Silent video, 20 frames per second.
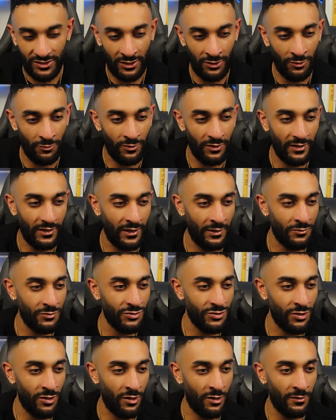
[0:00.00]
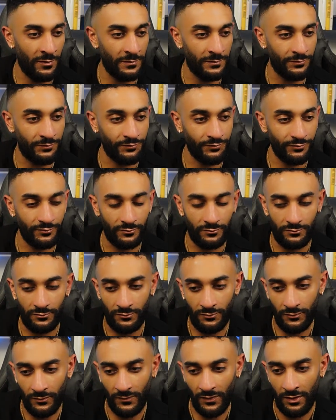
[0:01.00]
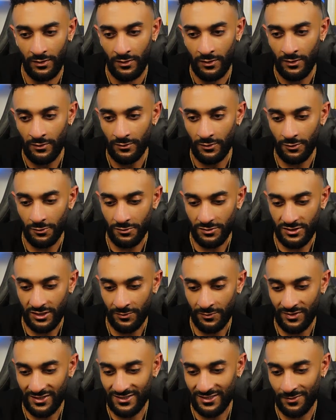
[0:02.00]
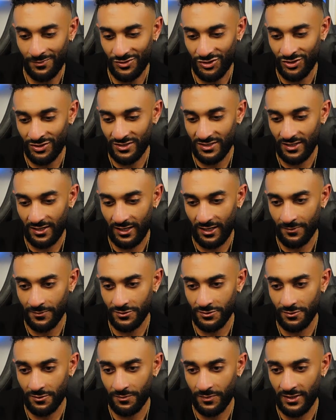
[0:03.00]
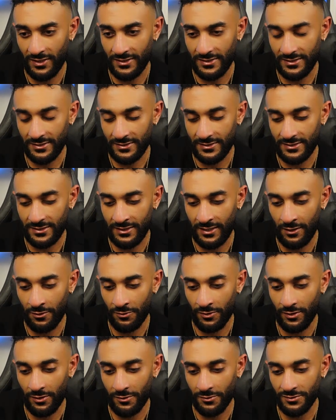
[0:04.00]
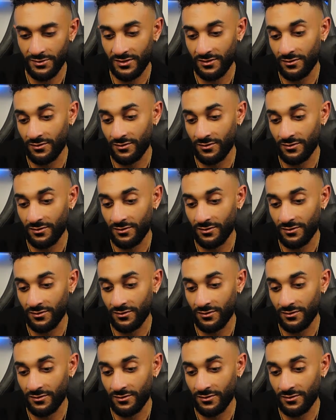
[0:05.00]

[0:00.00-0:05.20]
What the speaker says: seller accounts, y'all. There are some exemptions that Amazon makes in scenarios,